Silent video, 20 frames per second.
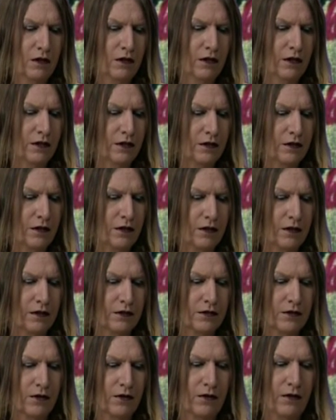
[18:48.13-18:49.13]
And
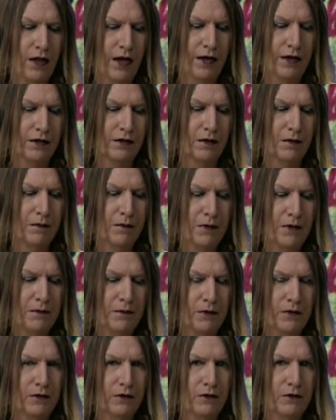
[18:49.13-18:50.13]
so, like, the
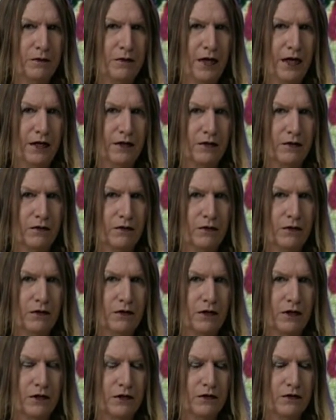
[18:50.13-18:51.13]
people who make the
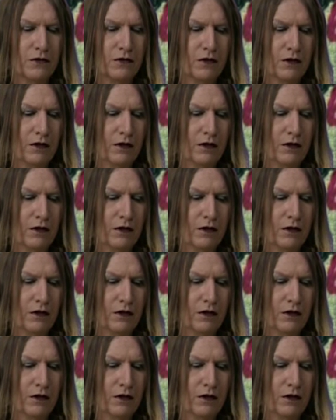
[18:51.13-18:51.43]
rules,